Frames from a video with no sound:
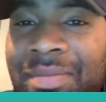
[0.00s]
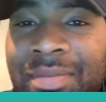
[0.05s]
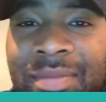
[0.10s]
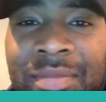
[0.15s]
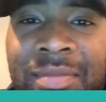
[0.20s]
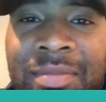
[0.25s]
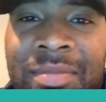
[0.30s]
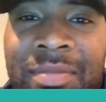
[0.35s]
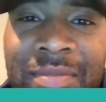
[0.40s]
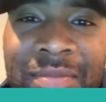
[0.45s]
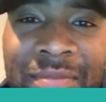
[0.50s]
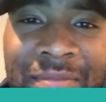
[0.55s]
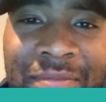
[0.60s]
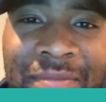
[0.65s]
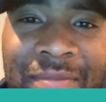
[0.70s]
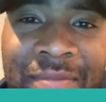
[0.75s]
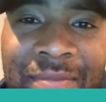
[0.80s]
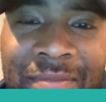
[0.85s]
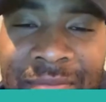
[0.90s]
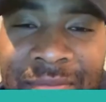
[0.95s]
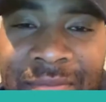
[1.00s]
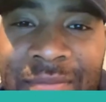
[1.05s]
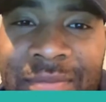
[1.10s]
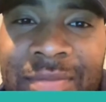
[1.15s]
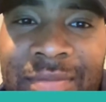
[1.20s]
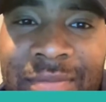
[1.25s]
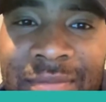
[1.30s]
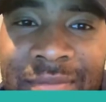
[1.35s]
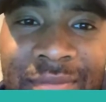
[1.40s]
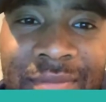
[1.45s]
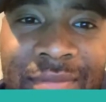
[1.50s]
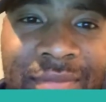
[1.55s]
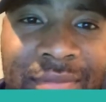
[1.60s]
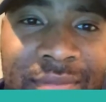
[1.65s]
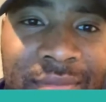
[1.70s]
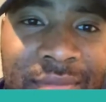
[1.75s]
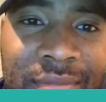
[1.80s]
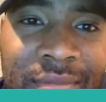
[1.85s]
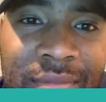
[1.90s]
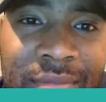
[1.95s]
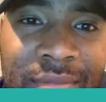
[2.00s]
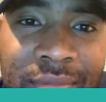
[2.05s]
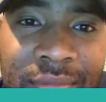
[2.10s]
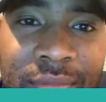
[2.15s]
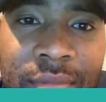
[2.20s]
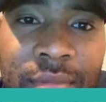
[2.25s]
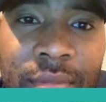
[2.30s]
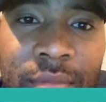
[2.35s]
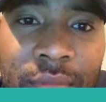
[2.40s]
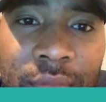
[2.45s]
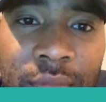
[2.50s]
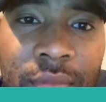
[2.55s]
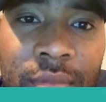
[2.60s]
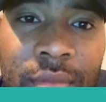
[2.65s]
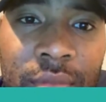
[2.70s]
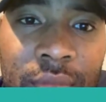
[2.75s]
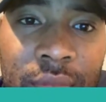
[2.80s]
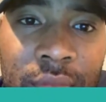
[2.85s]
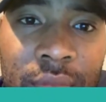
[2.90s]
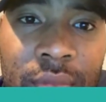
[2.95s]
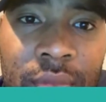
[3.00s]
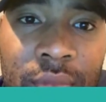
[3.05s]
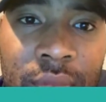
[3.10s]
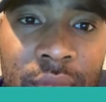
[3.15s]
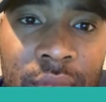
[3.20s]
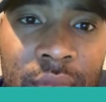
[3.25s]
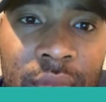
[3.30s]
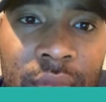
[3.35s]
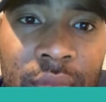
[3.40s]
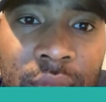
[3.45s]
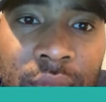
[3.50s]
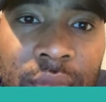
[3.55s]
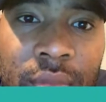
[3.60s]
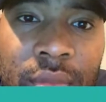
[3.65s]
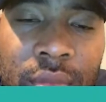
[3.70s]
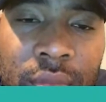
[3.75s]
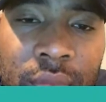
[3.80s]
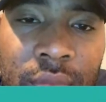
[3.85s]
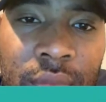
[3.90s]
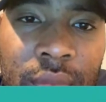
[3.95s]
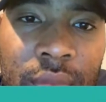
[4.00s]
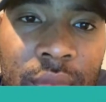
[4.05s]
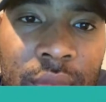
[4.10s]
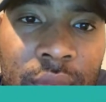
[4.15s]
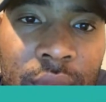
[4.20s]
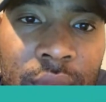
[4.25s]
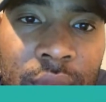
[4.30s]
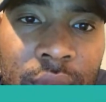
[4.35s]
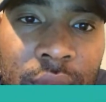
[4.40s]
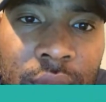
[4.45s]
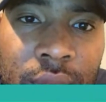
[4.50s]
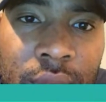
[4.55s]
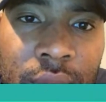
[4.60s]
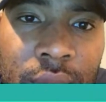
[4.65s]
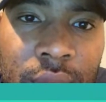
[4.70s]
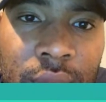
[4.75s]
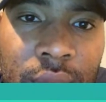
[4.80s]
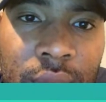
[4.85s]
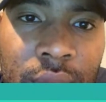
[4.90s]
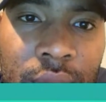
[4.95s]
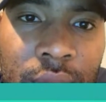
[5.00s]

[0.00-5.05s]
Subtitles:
(silent)